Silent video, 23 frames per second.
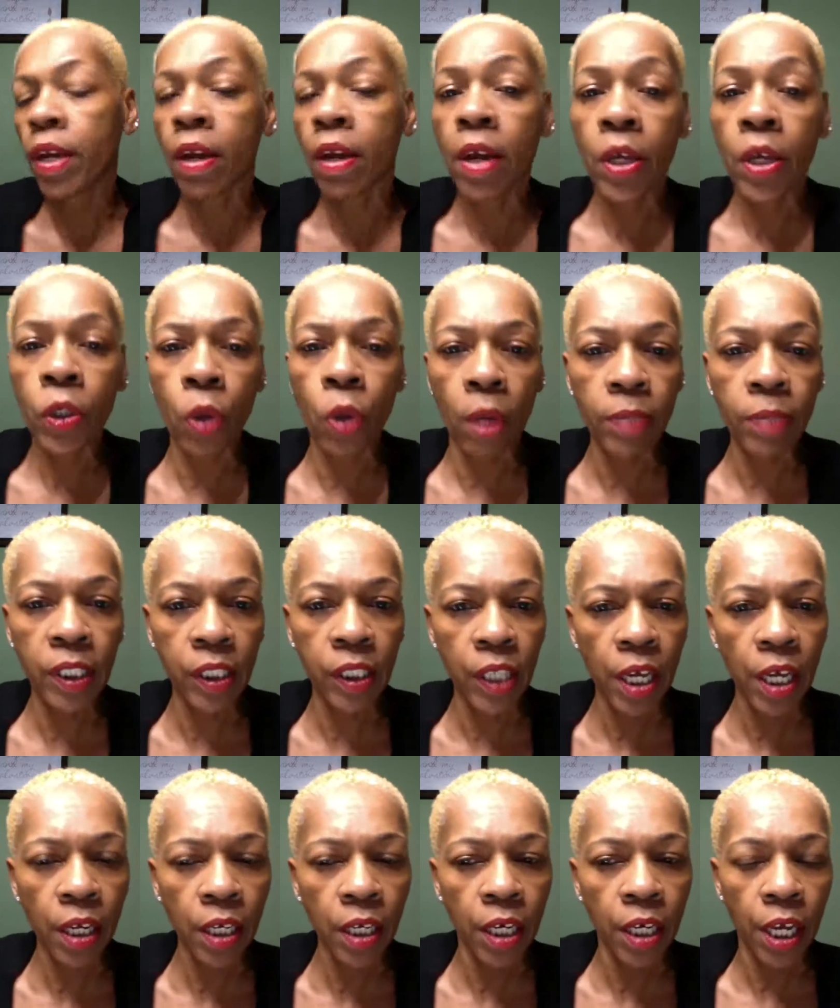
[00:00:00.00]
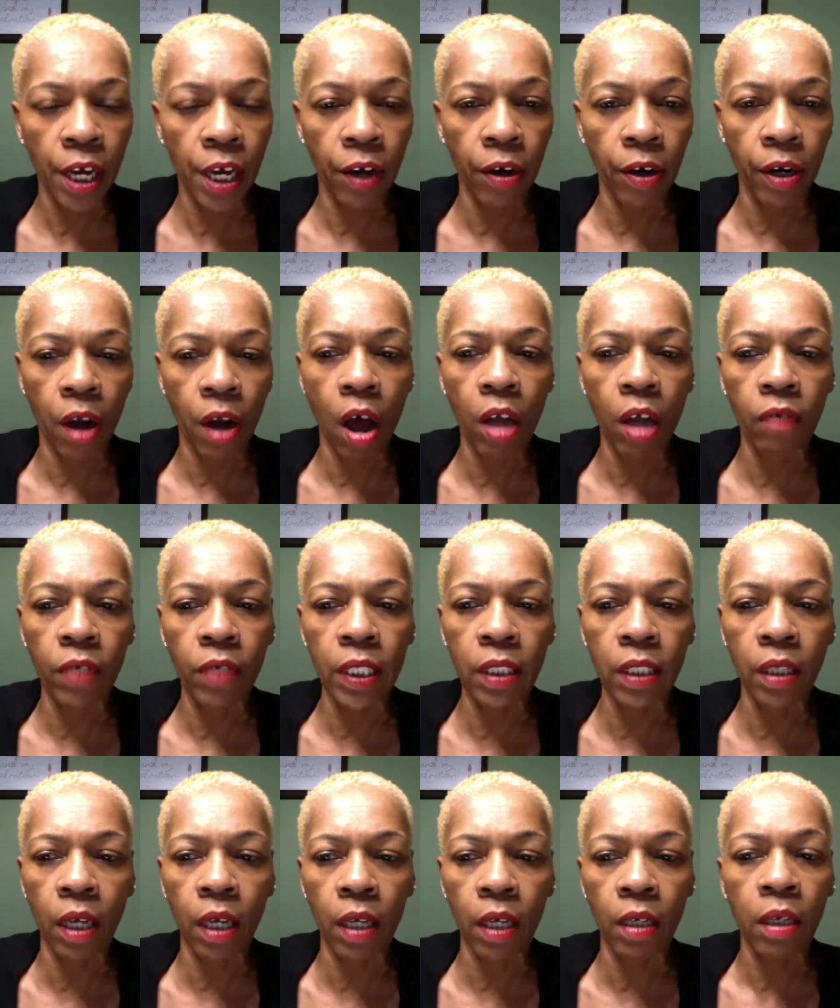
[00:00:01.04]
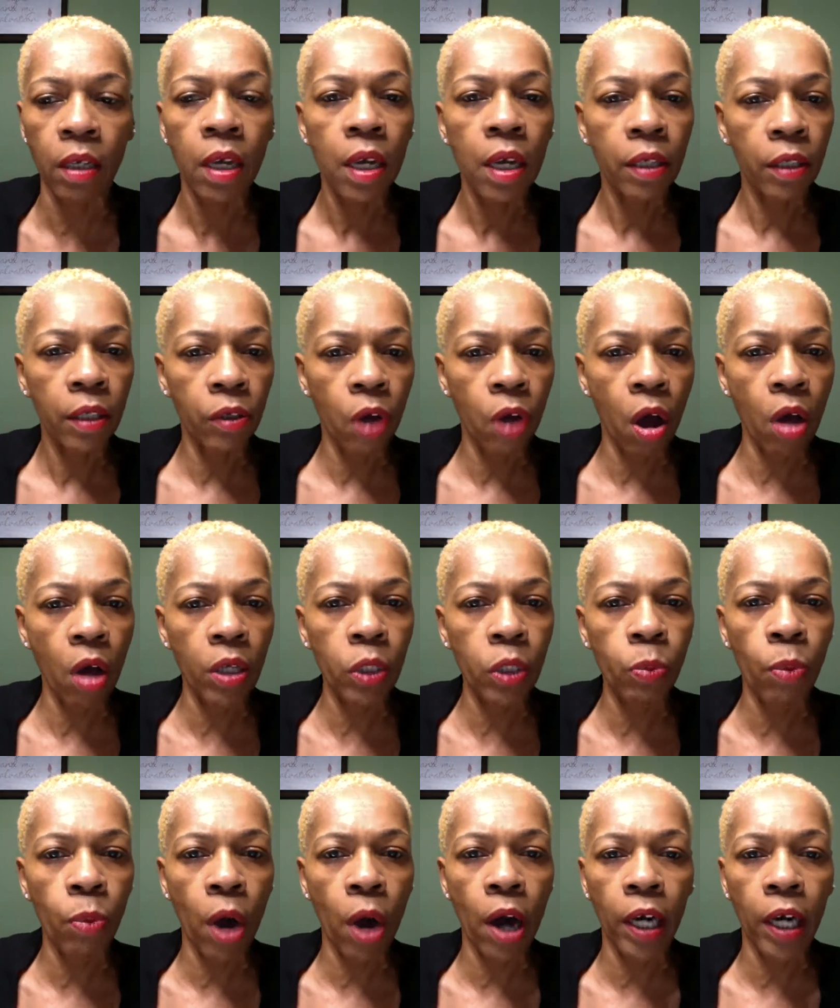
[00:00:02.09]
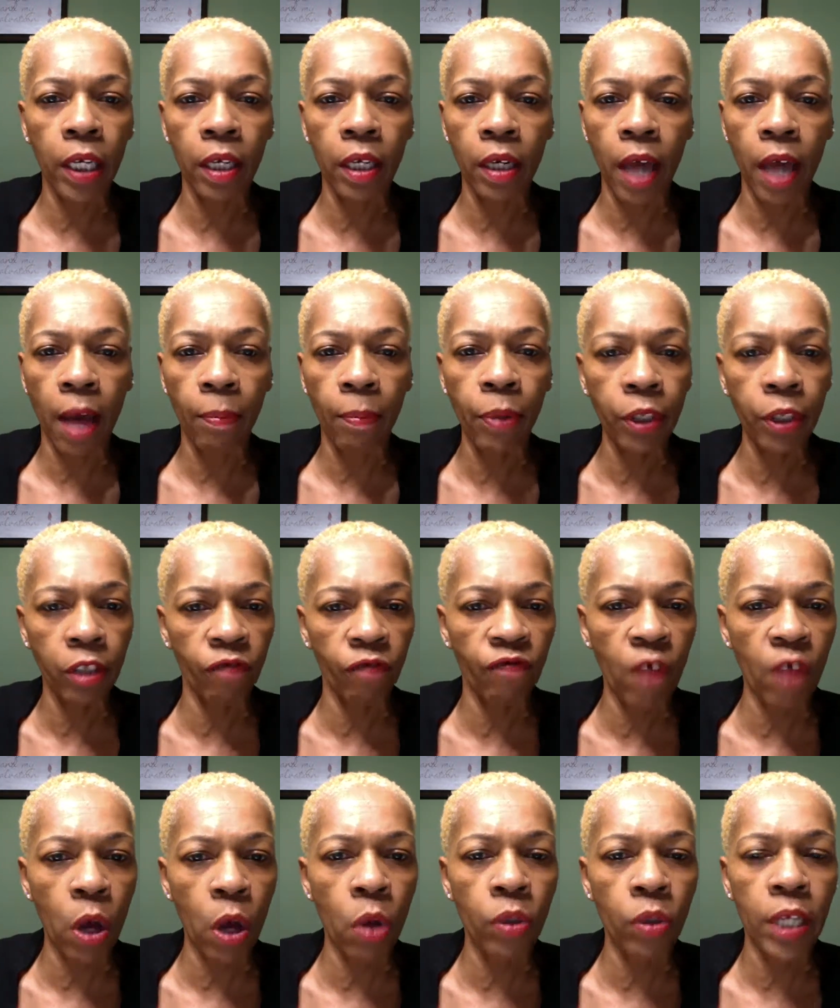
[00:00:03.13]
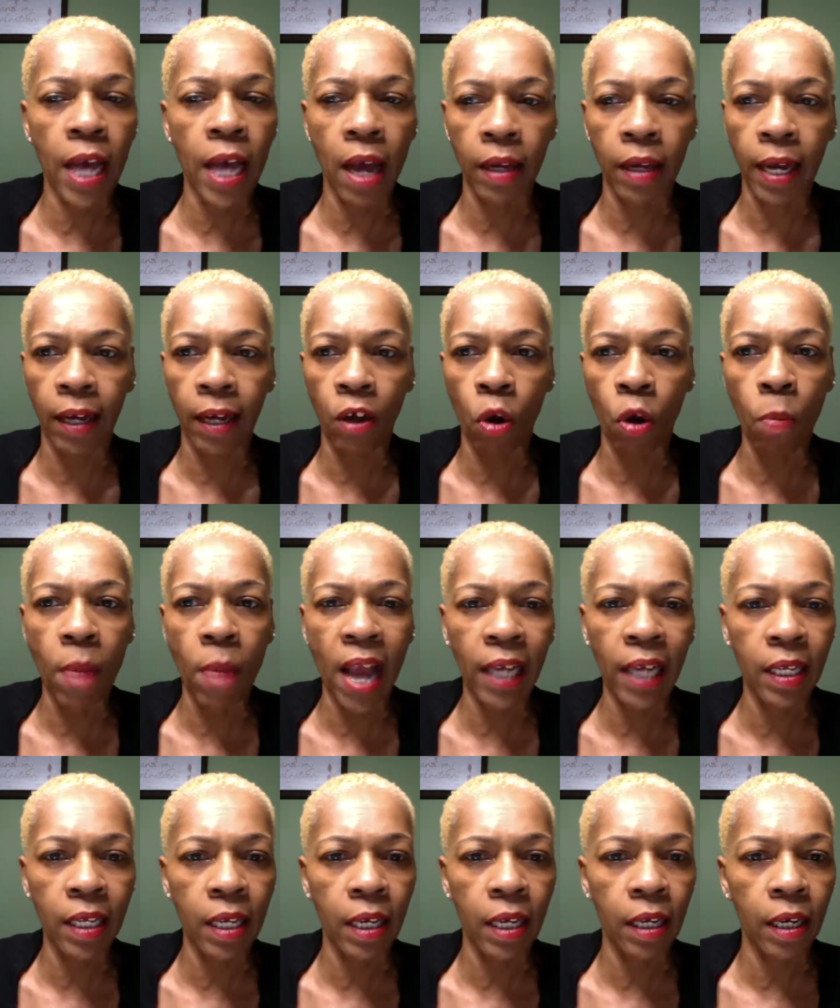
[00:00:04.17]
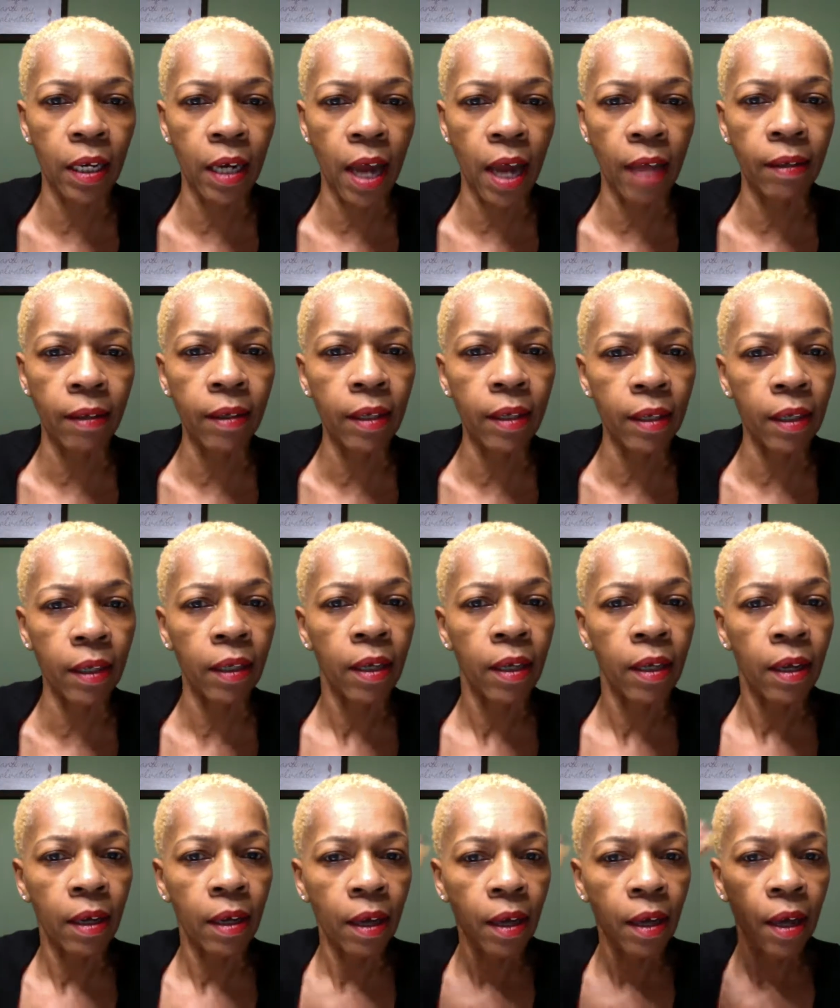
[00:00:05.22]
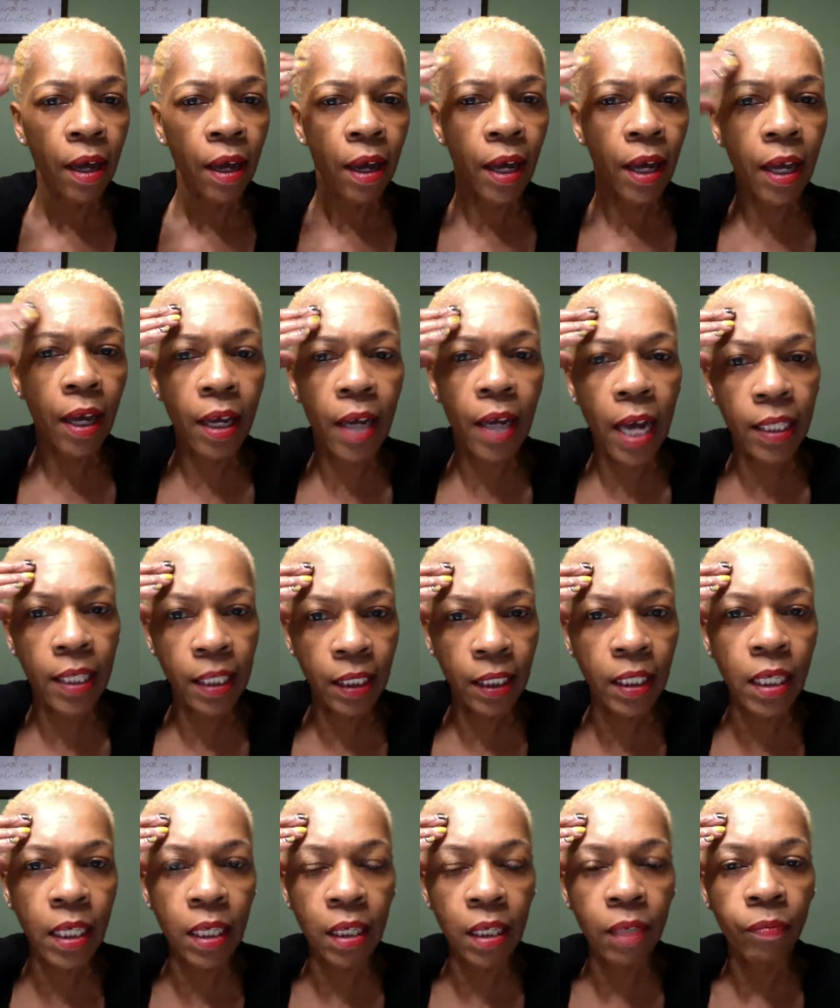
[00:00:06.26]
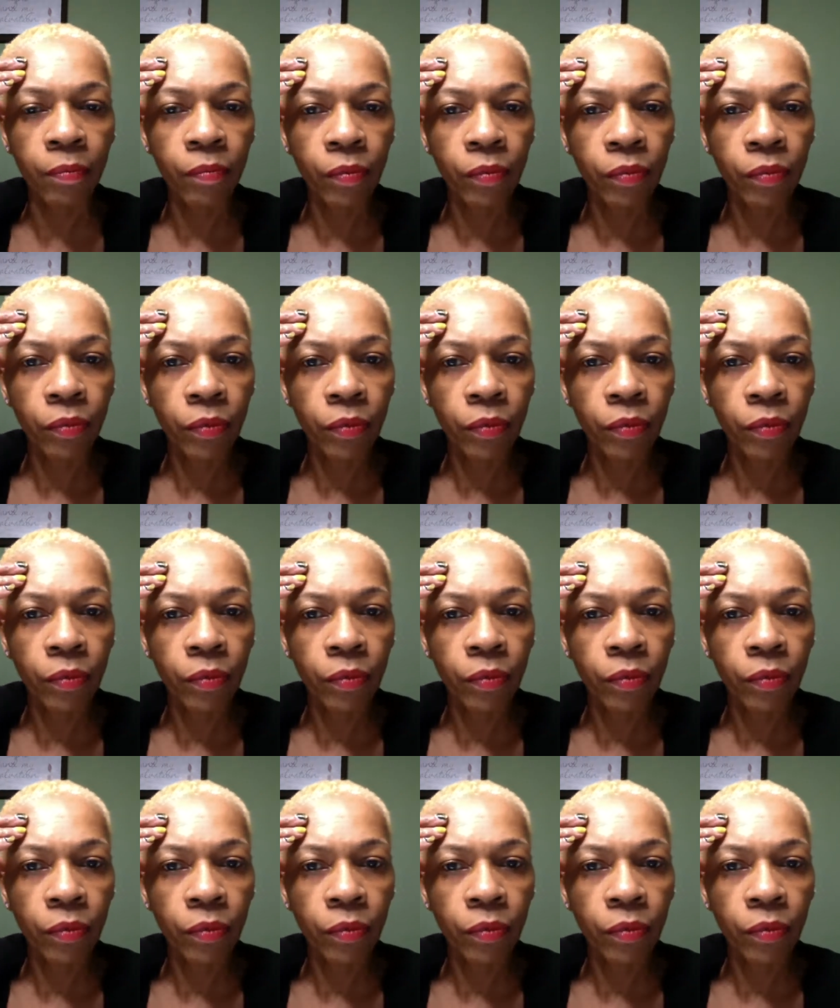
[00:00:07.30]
So I'm sitting there, and all of a sudden the dog is barking. I put the phone down. I go back in, and I look, and I see